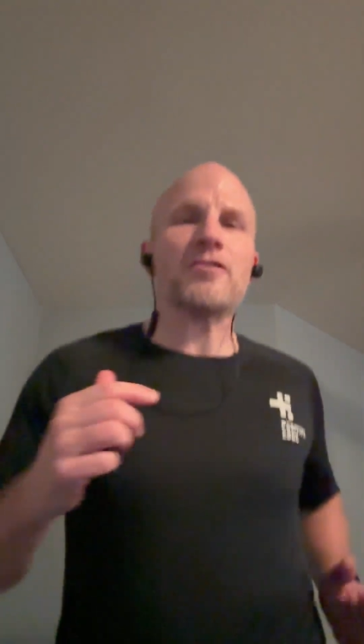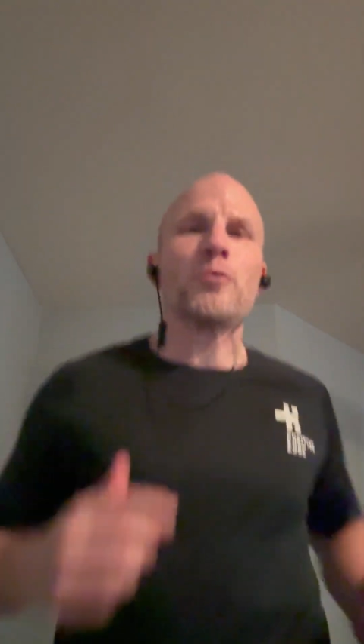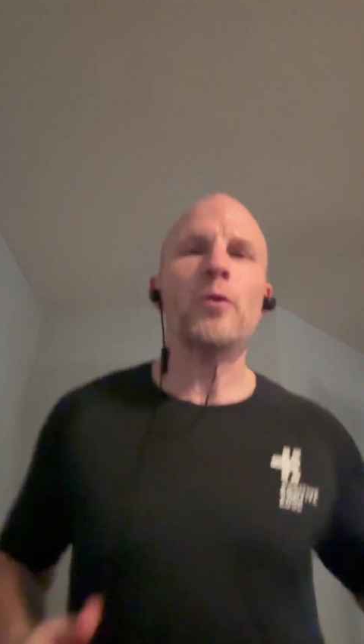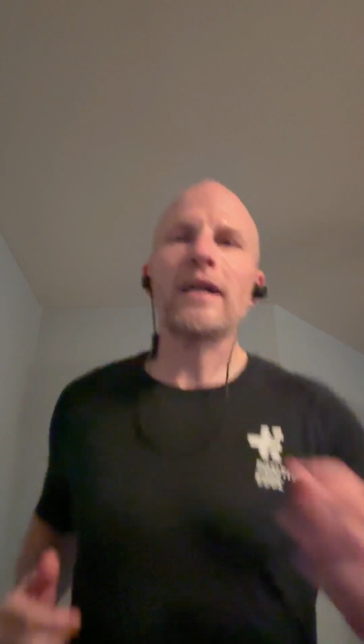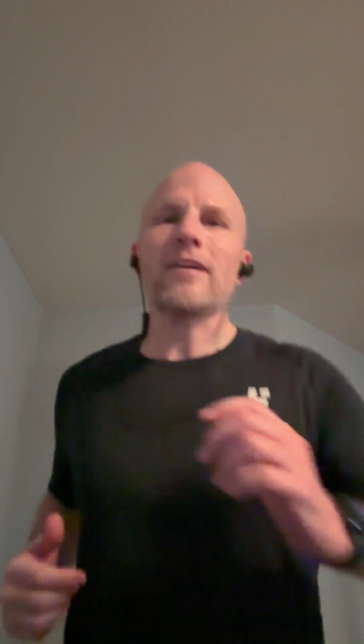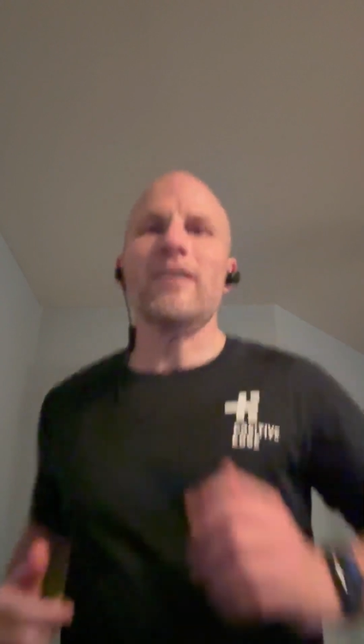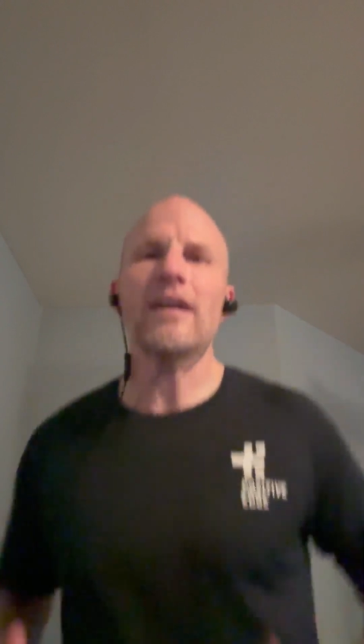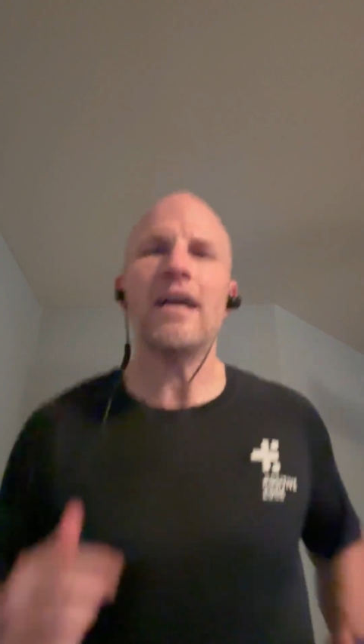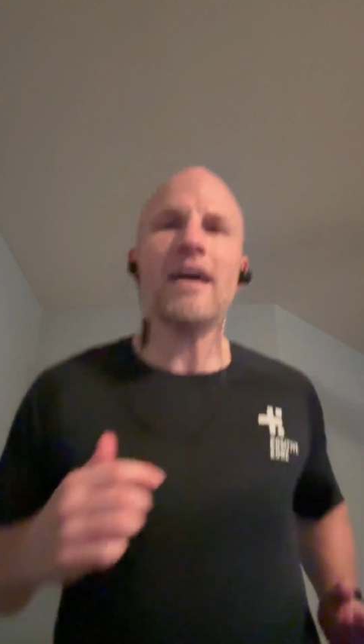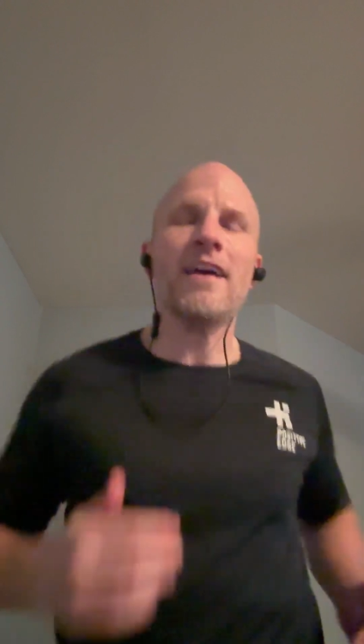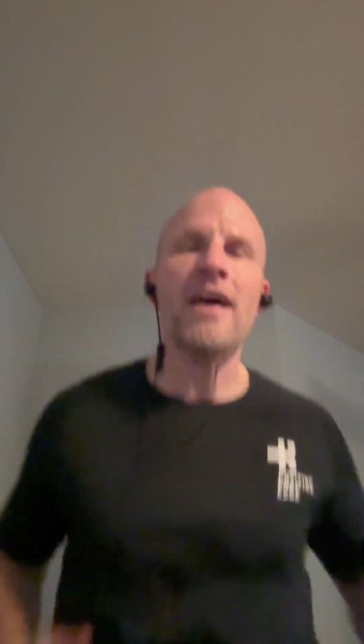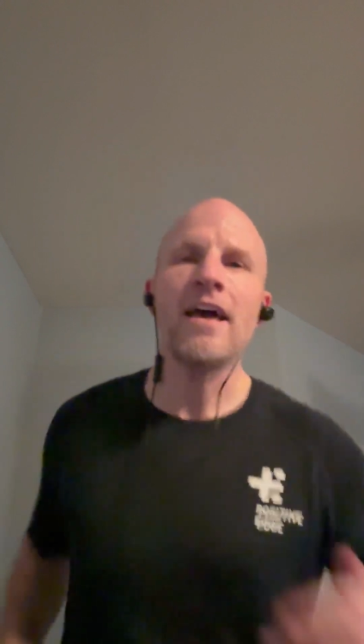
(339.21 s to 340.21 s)
quicker.
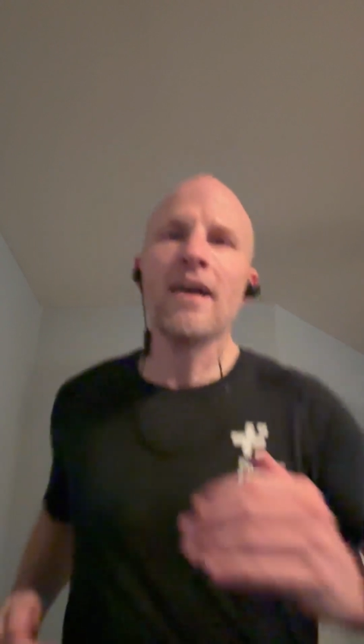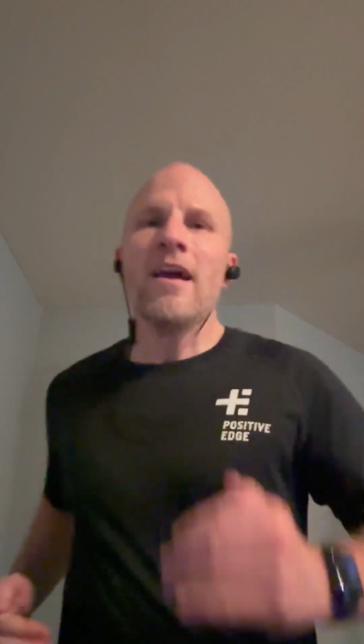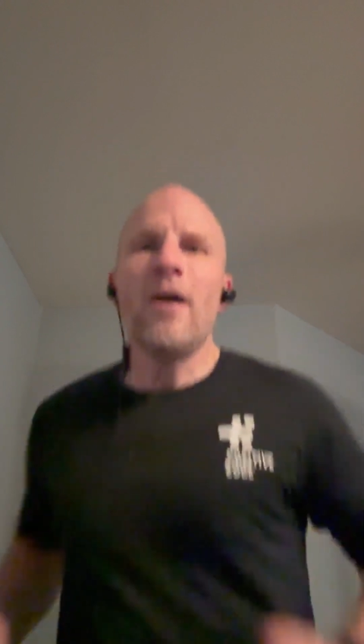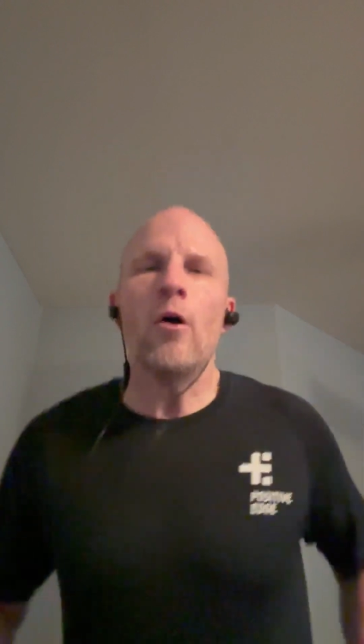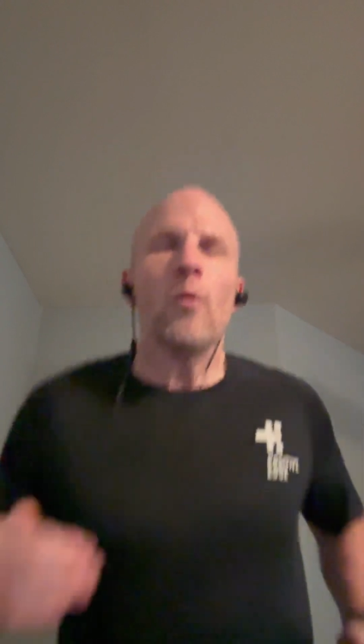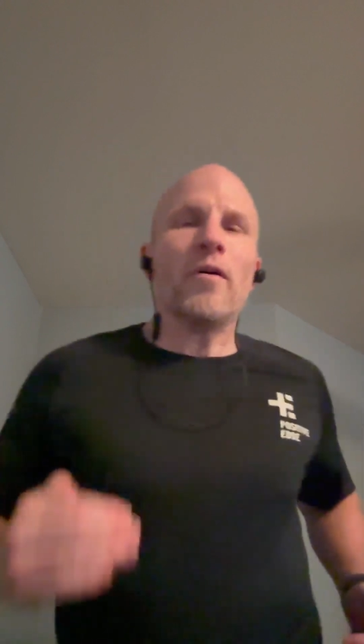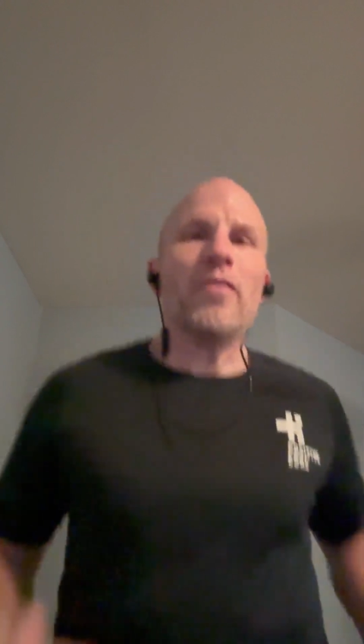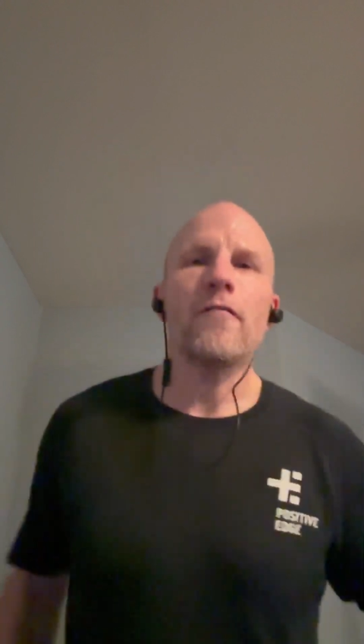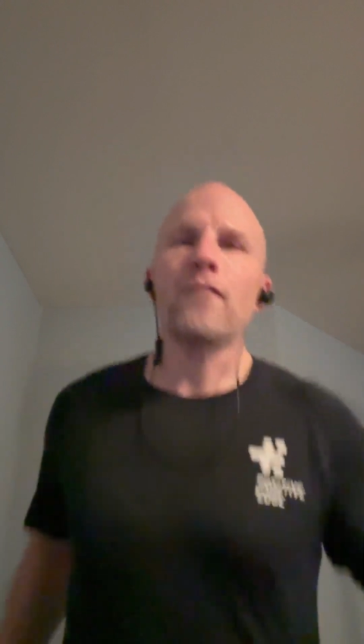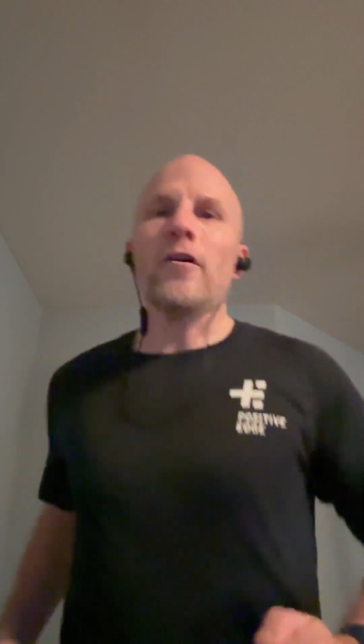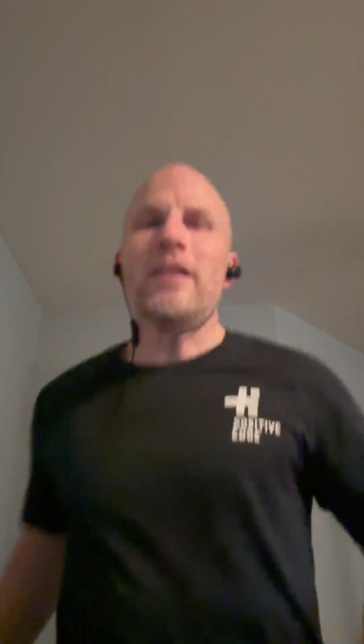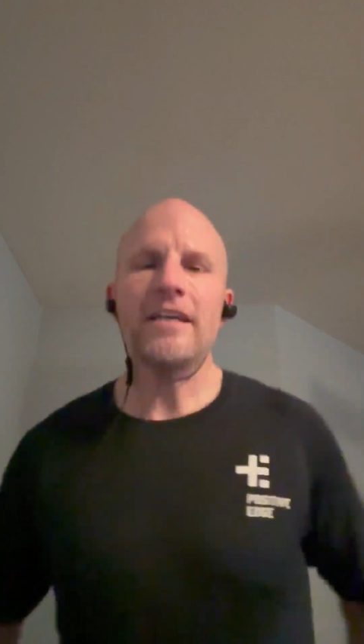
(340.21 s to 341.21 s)
When the
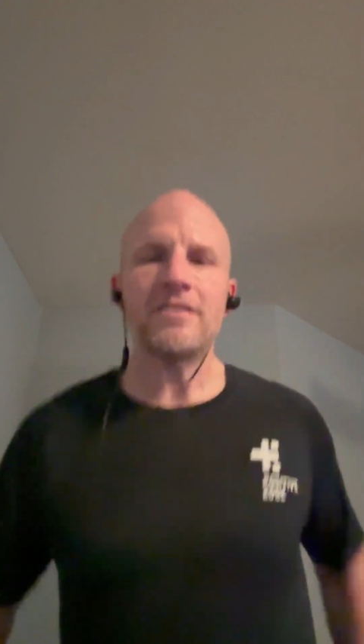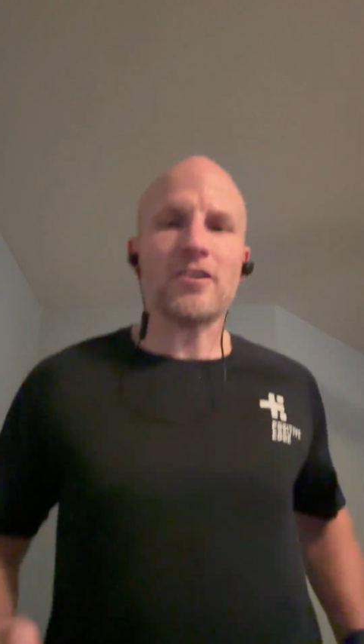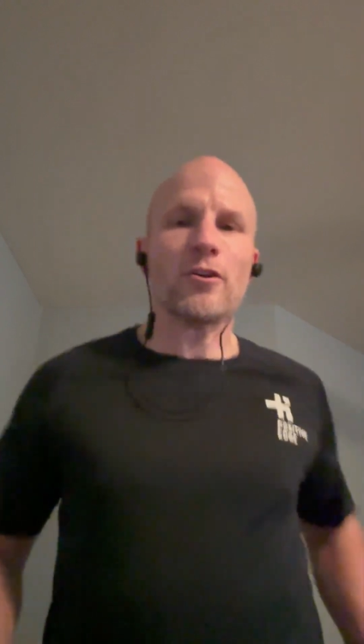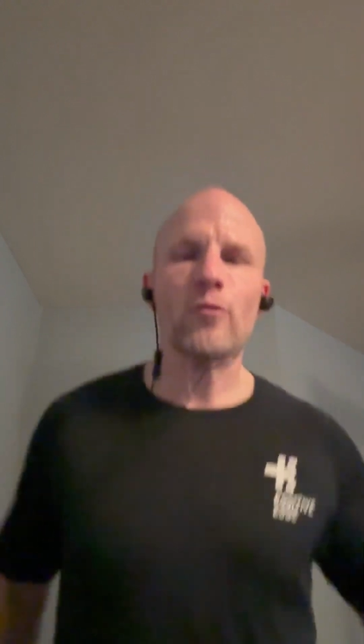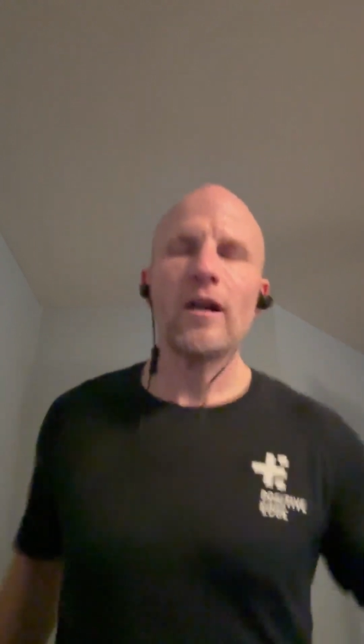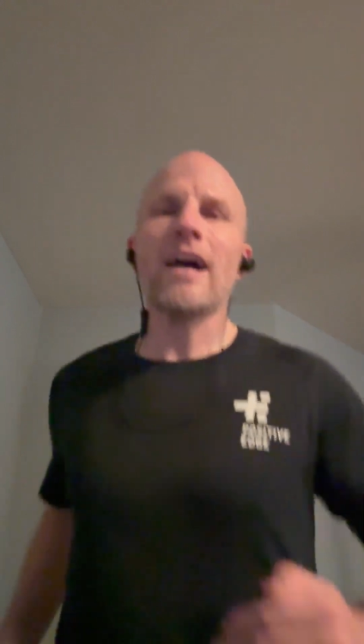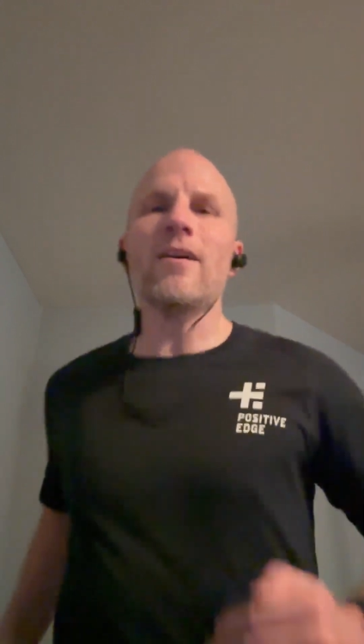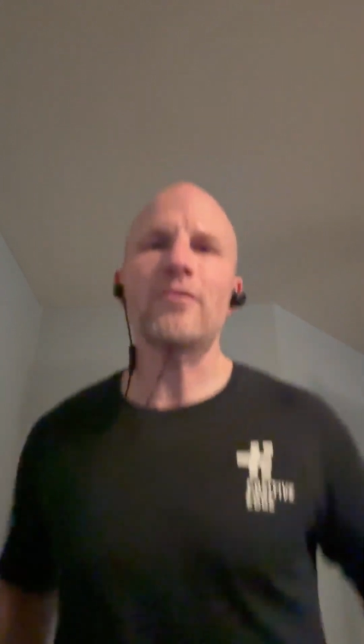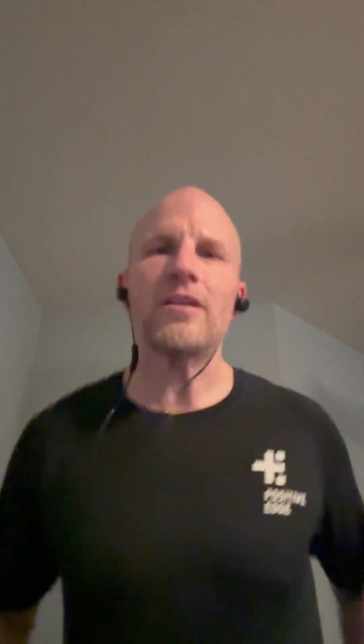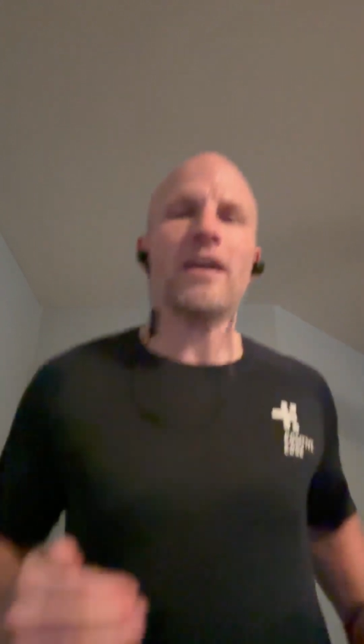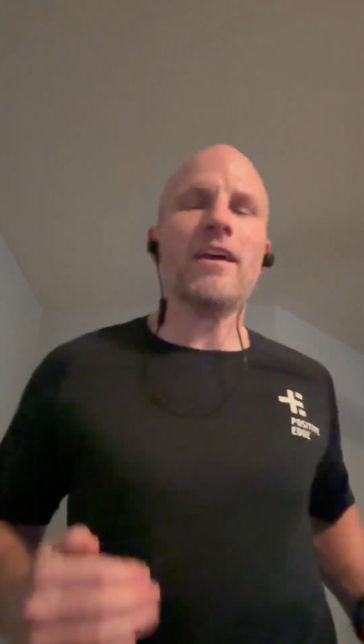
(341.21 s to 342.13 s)
foot hits the ground,